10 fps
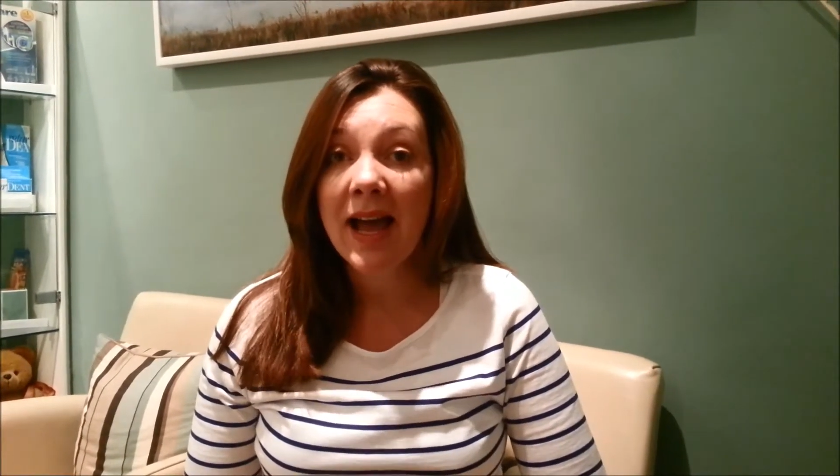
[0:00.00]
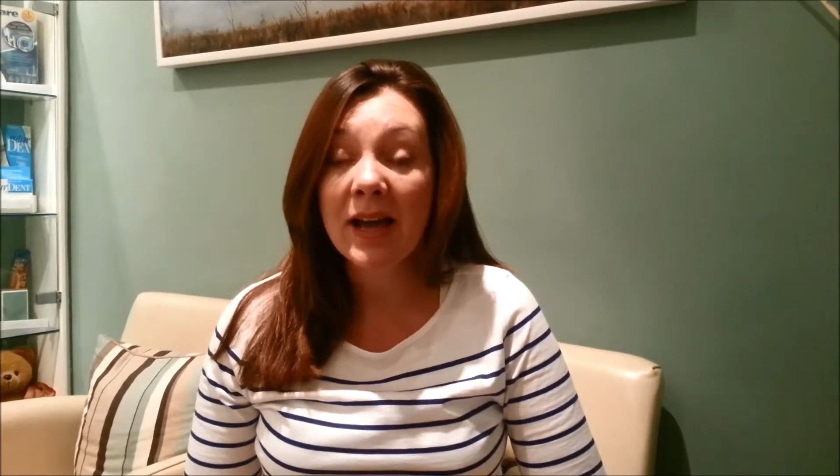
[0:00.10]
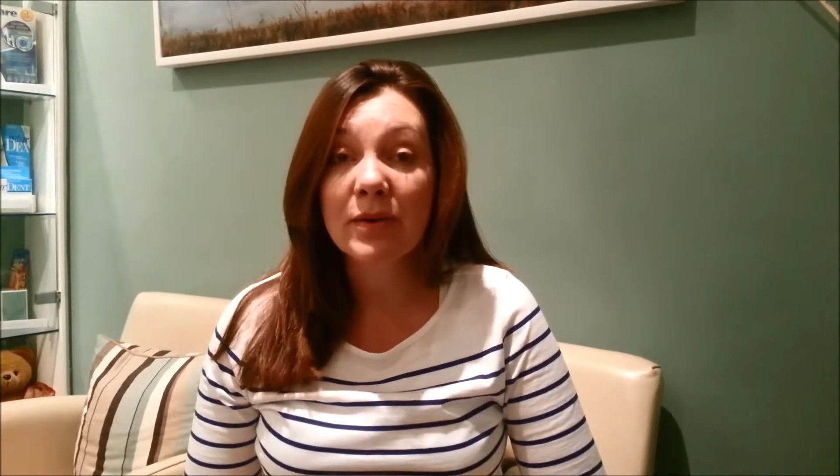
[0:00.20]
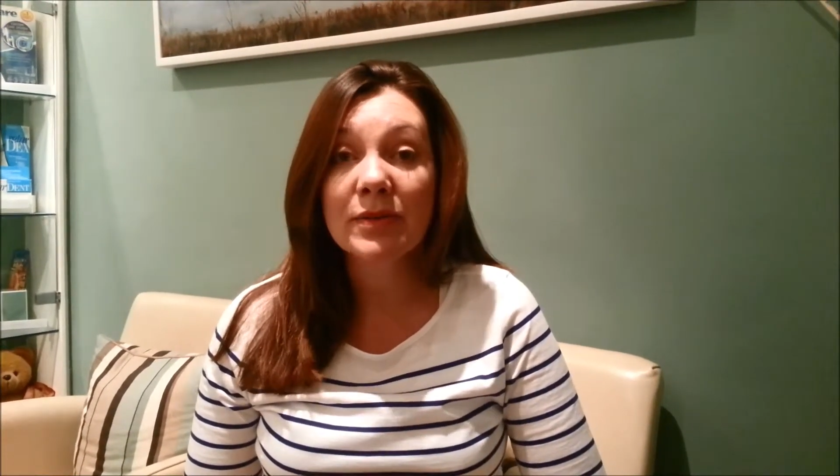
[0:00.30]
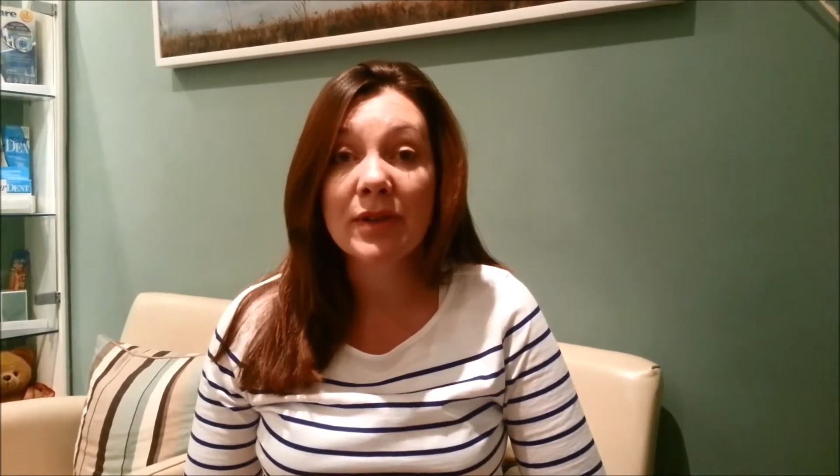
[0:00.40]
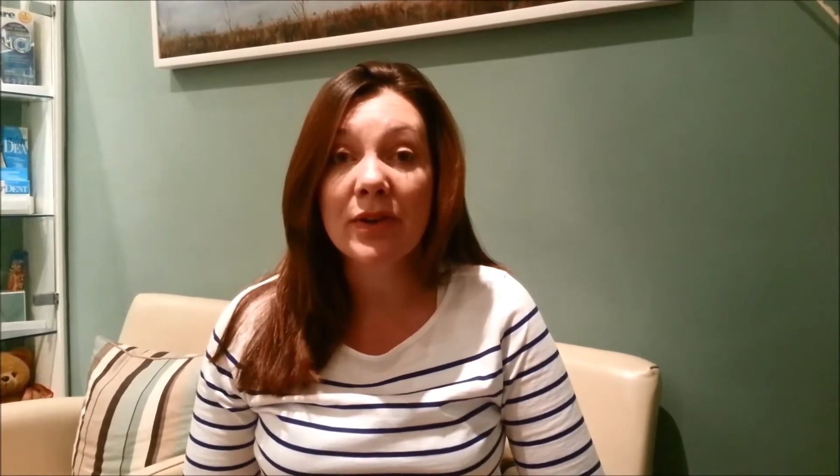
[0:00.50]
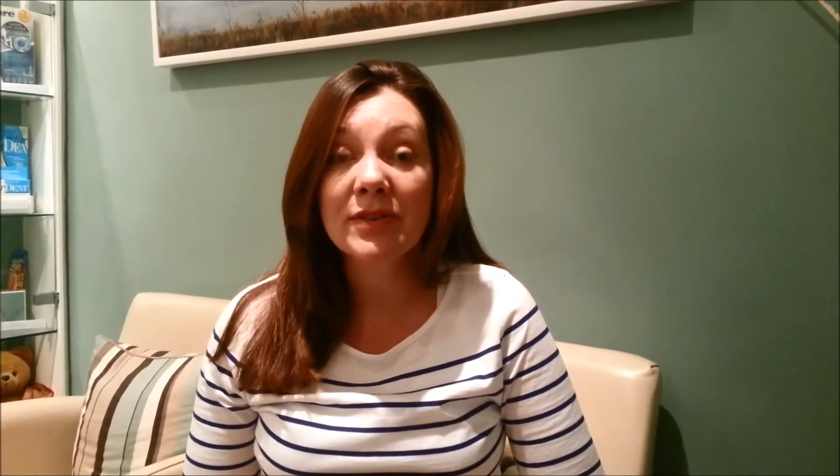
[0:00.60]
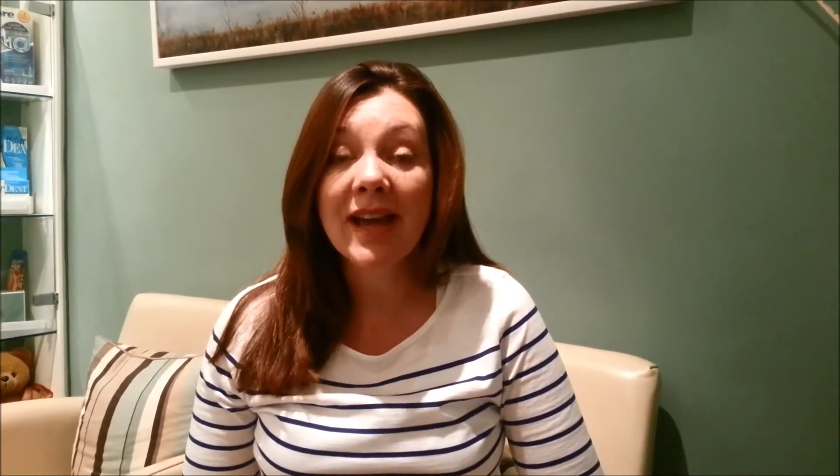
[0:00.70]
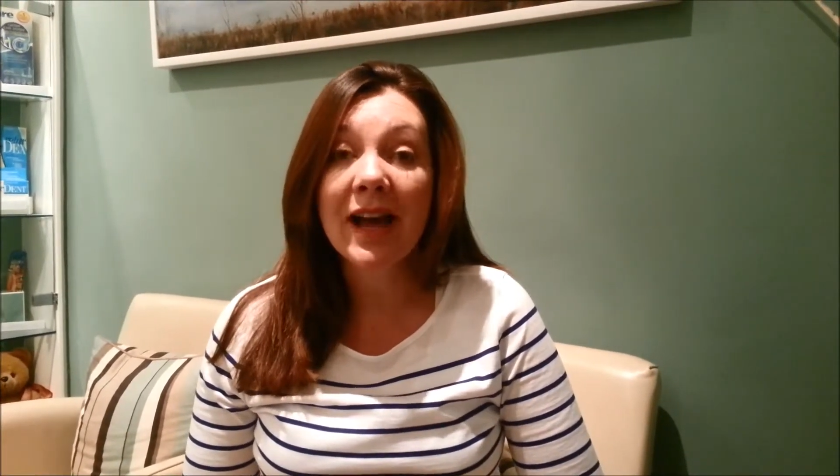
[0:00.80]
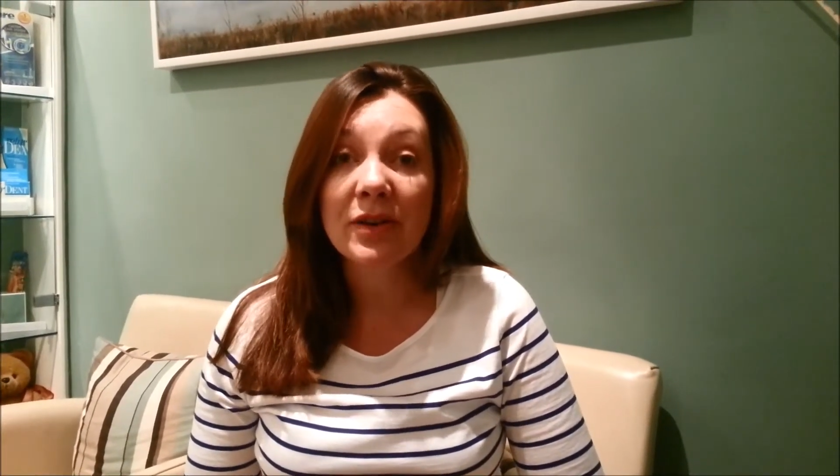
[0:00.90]
and also
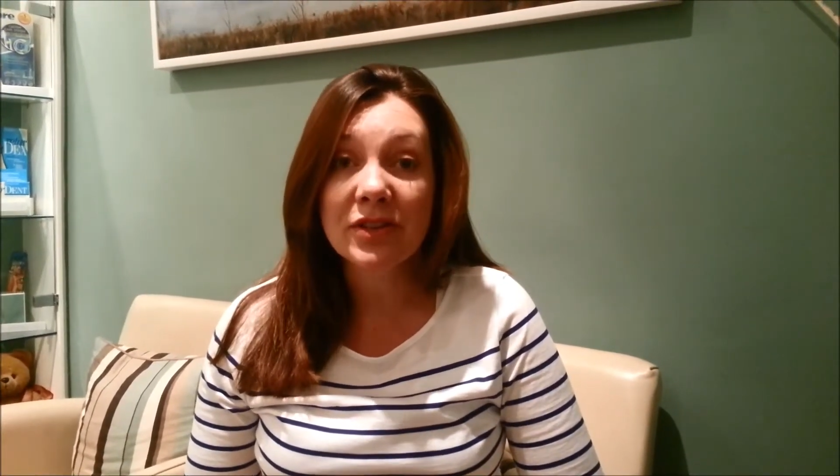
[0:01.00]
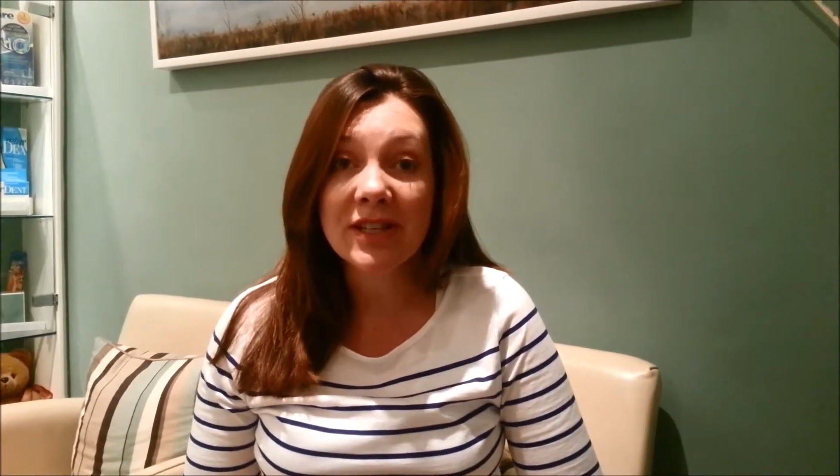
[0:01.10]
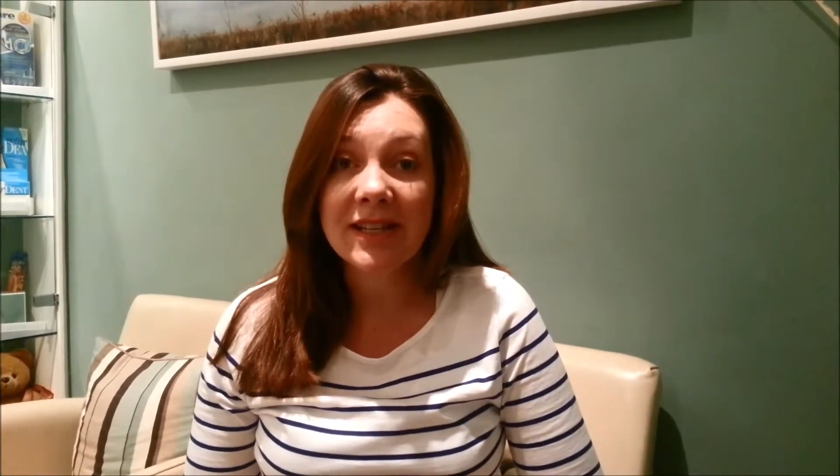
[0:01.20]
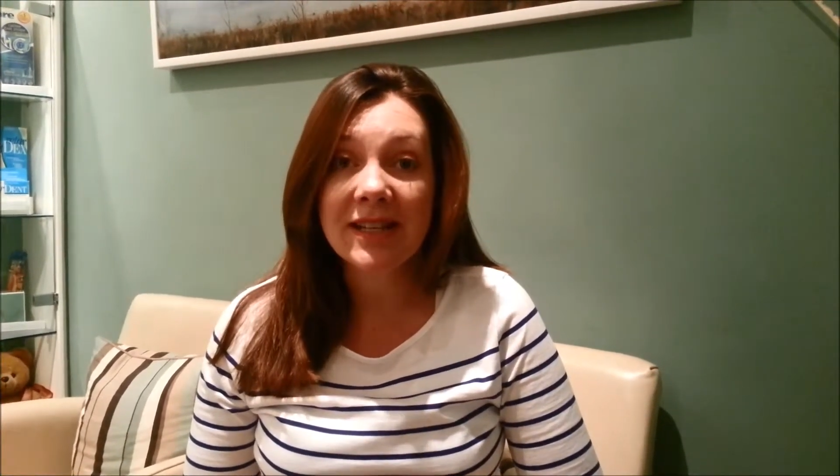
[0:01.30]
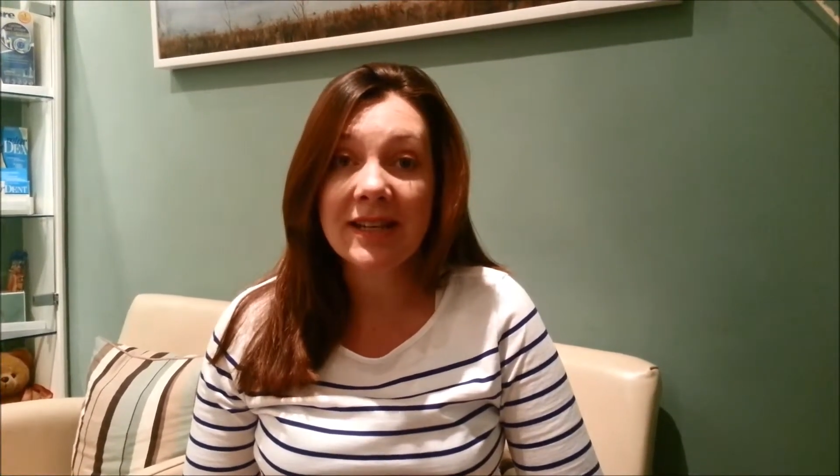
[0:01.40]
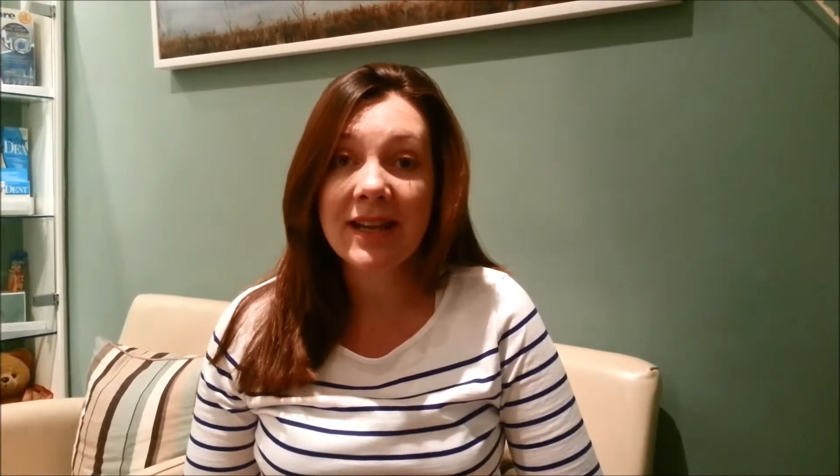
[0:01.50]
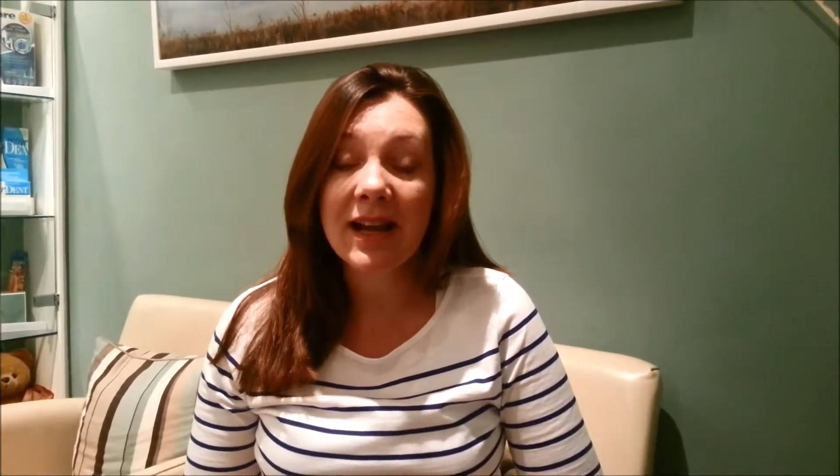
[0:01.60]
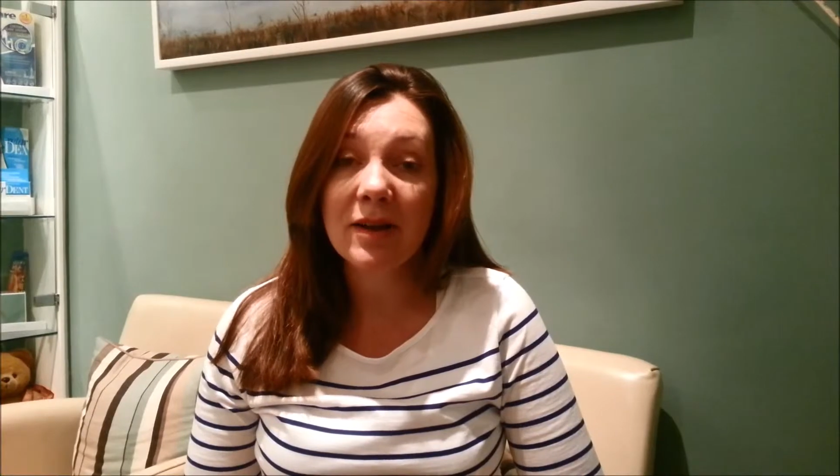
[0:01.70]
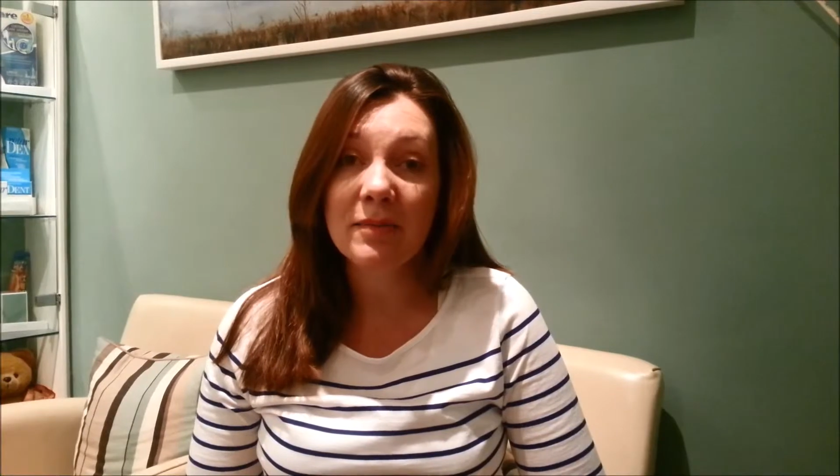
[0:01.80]
to how she